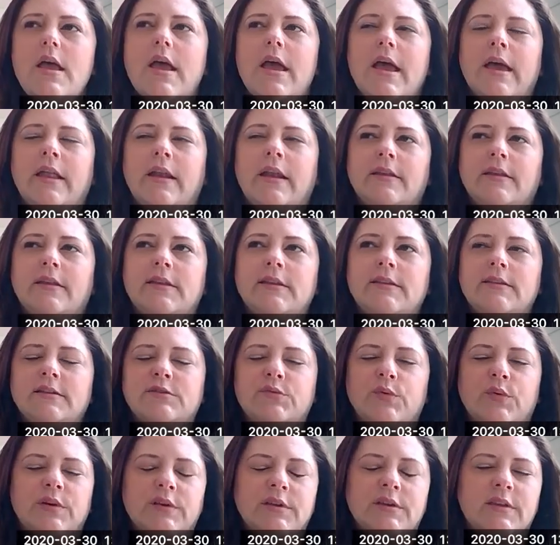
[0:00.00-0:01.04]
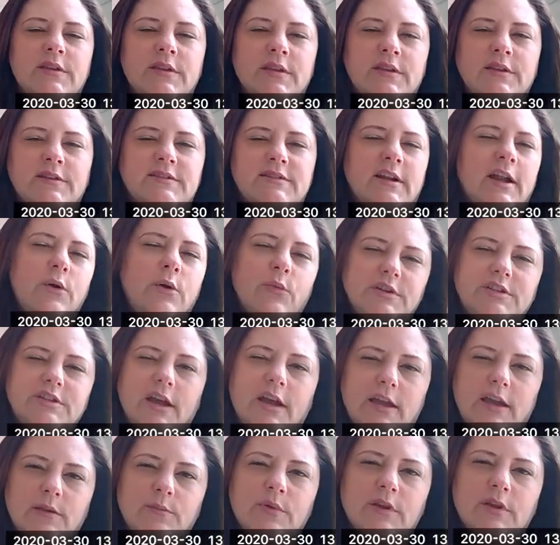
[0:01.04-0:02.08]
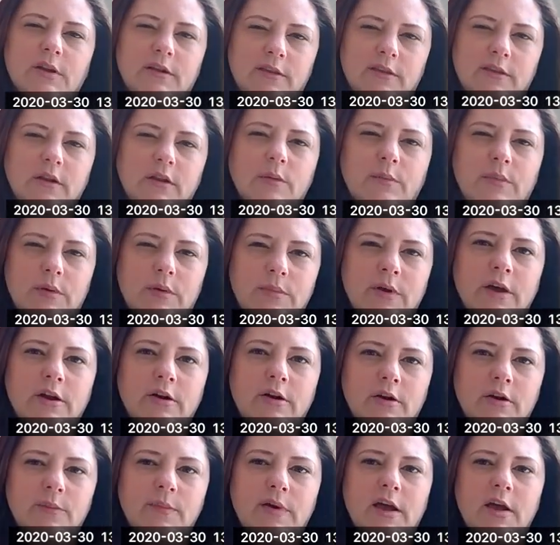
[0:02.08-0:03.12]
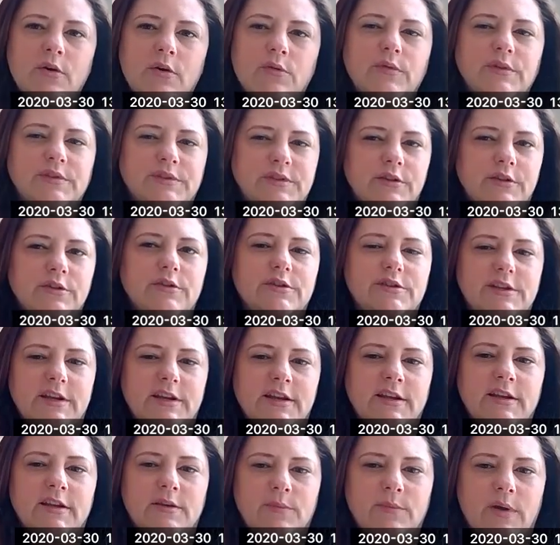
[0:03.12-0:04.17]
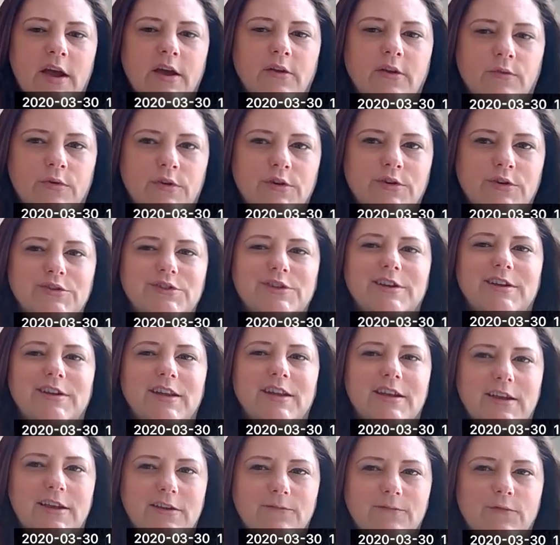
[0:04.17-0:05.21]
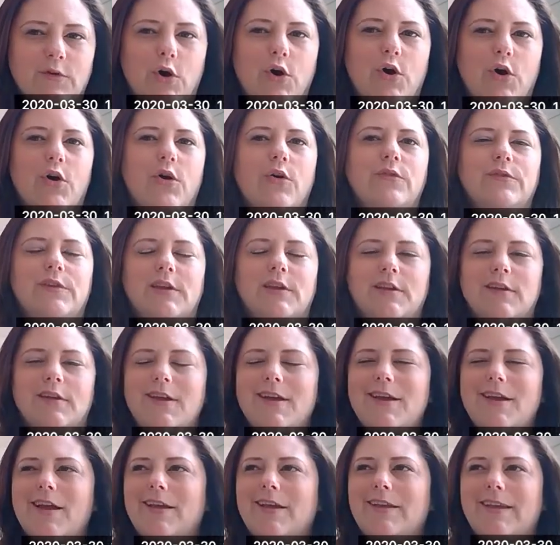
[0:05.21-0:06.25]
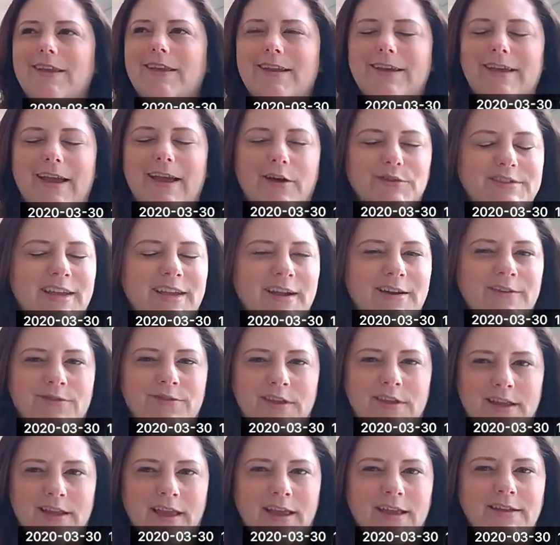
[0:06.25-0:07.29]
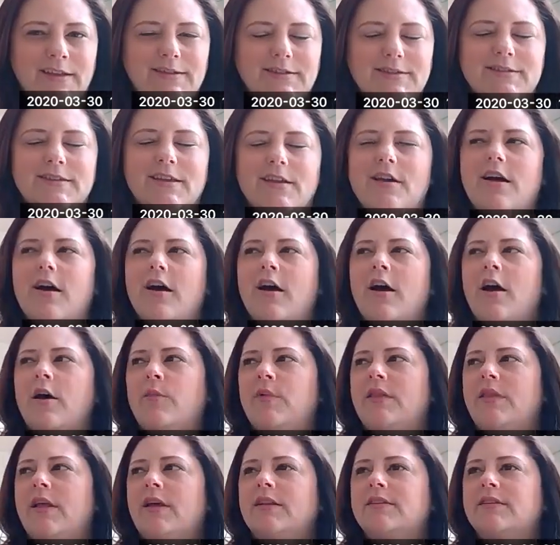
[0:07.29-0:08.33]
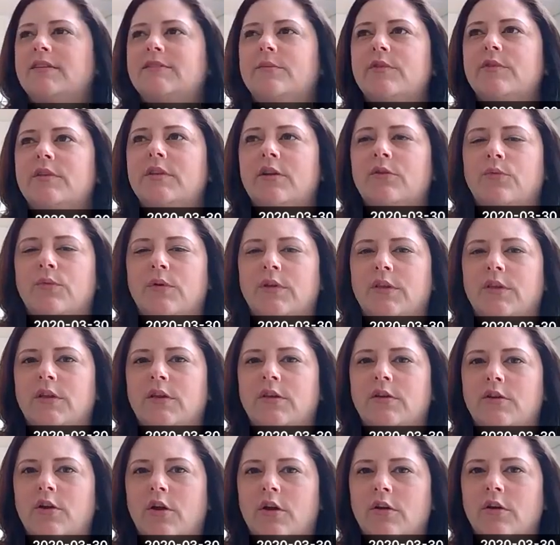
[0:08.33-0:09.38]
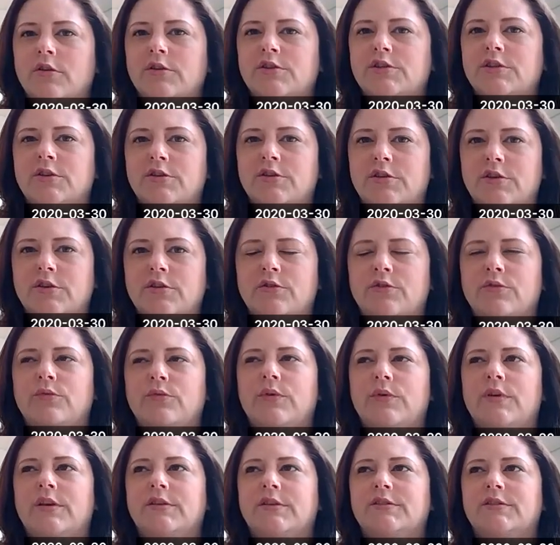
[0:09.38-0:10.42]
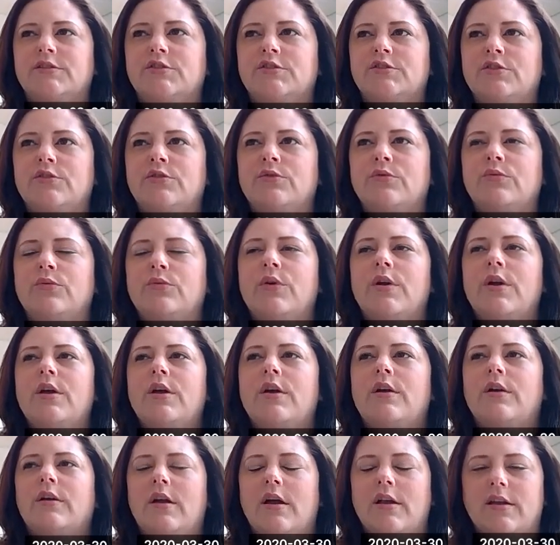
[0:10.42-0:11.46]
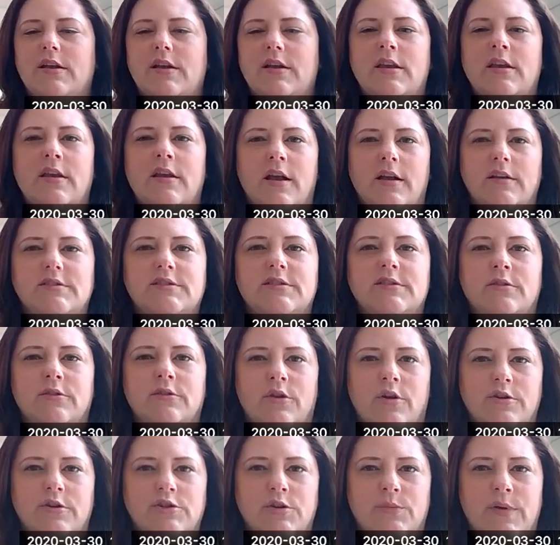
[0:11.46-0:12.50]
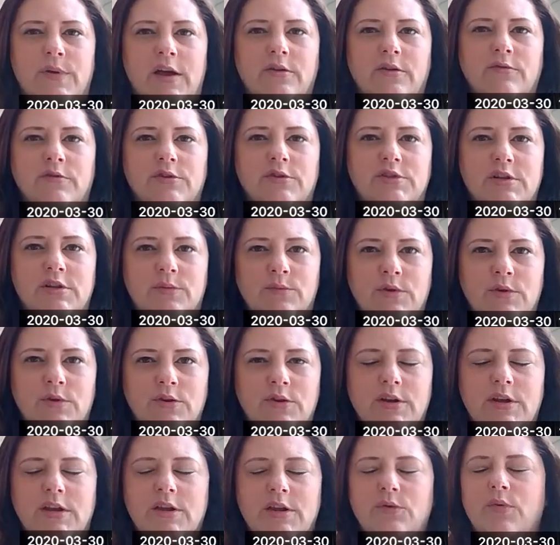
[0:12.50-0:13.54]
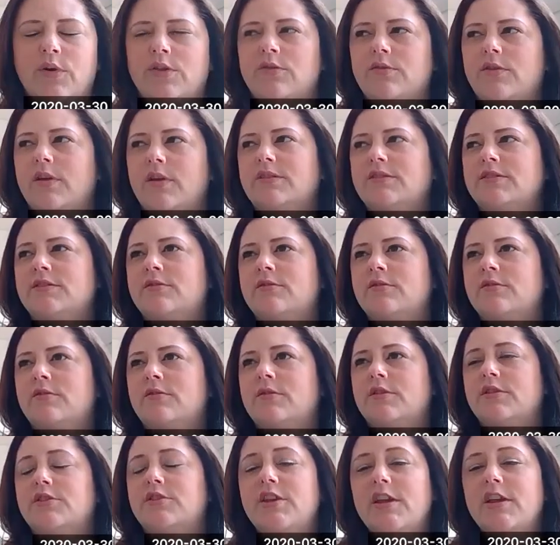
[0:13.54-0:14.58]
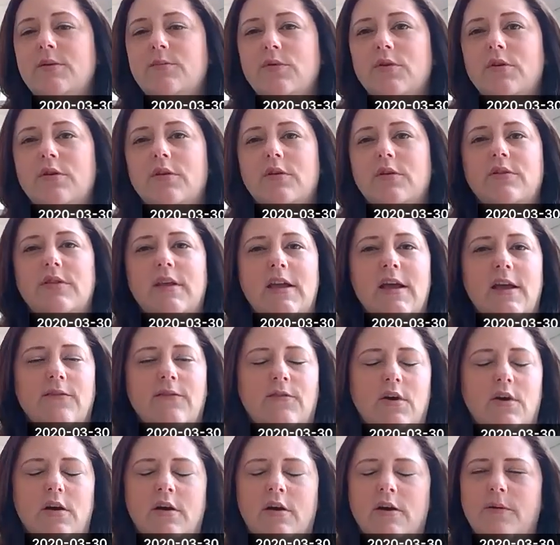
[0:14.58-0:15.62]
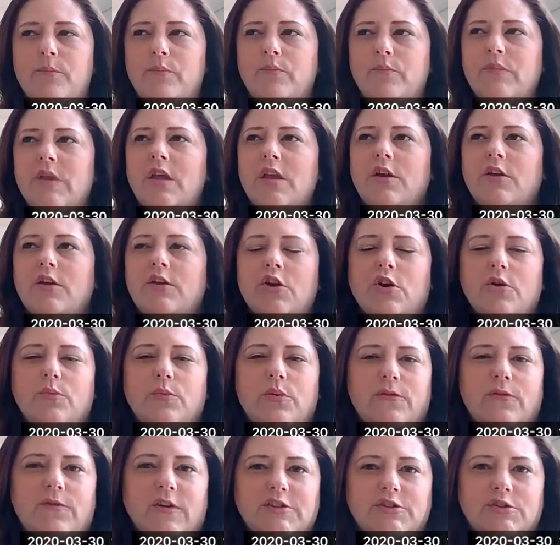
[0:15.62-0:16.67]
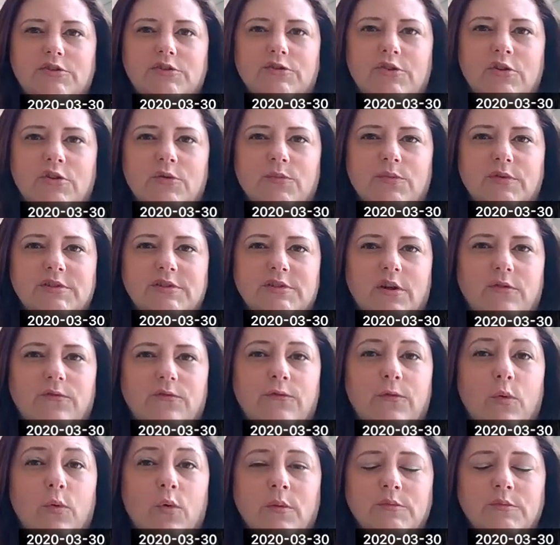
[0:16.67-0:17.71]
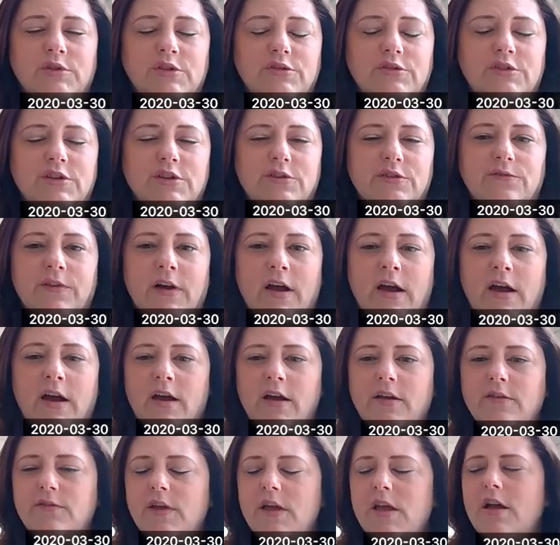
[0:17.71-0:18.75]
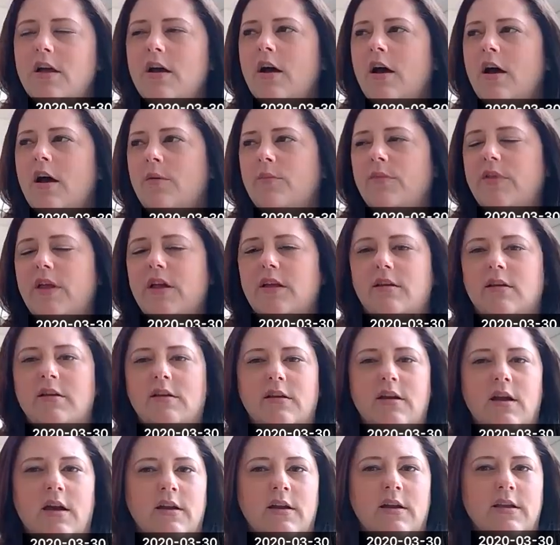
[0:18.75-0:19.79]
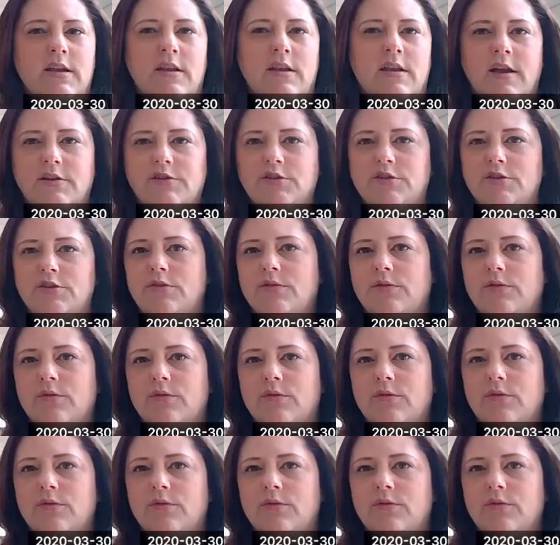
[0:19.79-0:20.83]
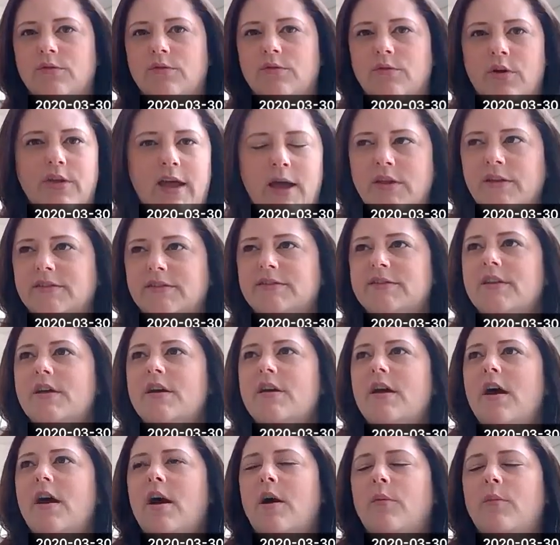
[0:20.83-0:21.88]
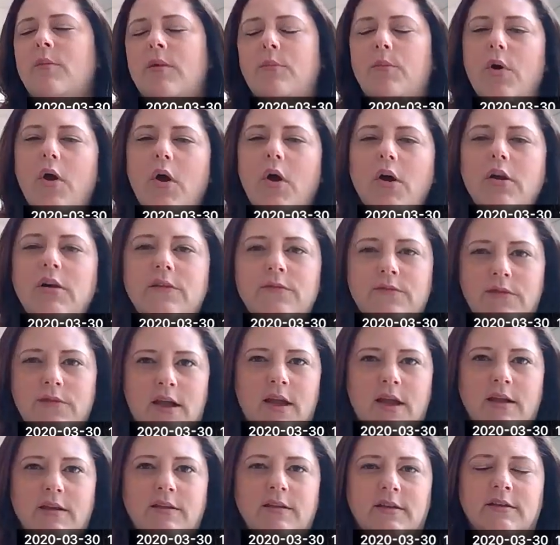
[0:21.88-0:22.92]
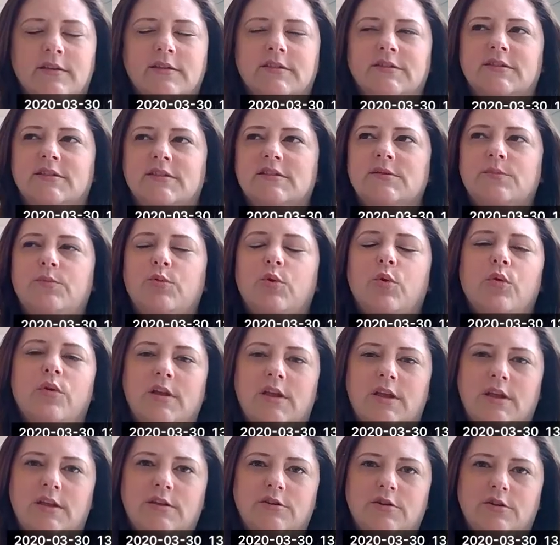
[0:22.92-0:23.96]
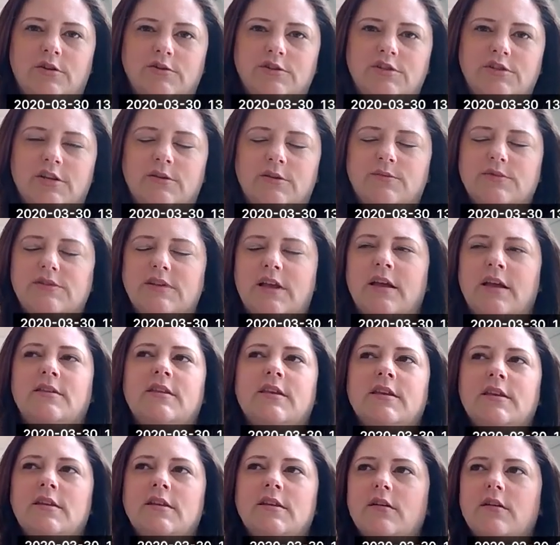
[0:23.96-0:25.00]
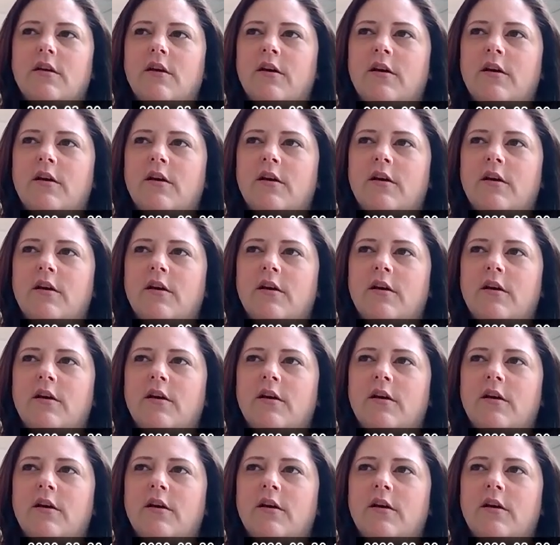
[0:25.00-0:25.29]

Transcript: And I think that's one of the things that I wish I had been a little bit better about, was understanding Baton Rouge and getting involved and getting outside of the gates. And that's something I'd really encourage you to do, is to kind of connect to the larger Baton Rouge community, whether that's through the chamber. They have a young professionals group. It's called Forum 225 that can kind of connect you through all the happenings. And part of that is exploring internships. I think,